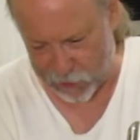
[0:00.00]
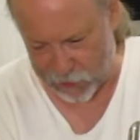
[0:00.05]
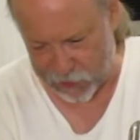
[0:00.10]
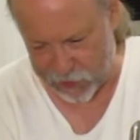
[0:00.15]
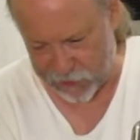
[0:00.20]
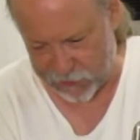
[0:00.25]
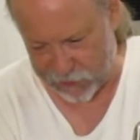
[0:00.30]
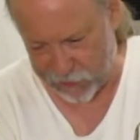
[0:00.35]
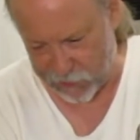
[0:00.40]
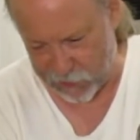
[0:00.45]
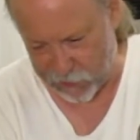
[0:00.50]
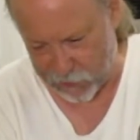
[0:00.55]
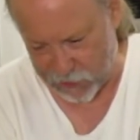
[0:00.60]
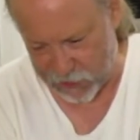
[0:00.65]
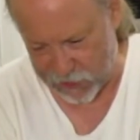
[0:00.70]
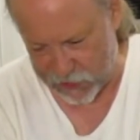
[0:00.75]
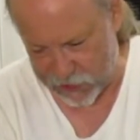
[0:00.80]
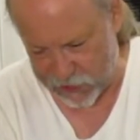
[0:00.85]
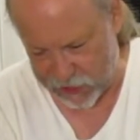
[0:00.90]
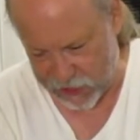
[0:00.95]
which if you
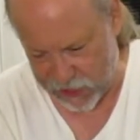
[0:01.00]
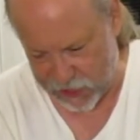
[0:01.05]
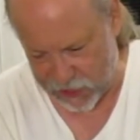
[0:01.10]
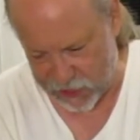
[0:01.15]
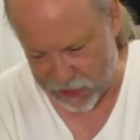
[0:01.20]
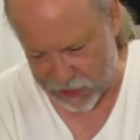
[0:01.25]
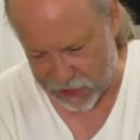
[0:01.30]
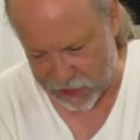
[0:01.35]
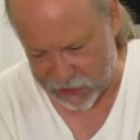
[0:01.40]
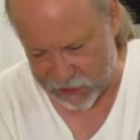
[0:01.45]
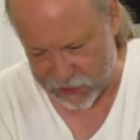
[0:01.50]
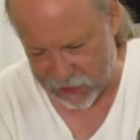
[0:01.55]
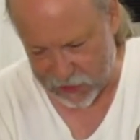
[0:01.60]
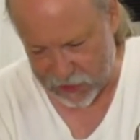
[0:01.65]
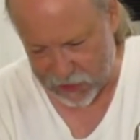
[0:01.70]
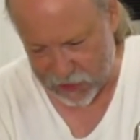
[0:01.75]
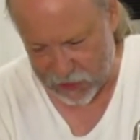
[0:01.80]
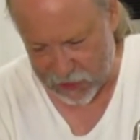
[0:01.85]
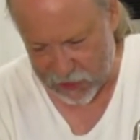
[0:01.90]
can see this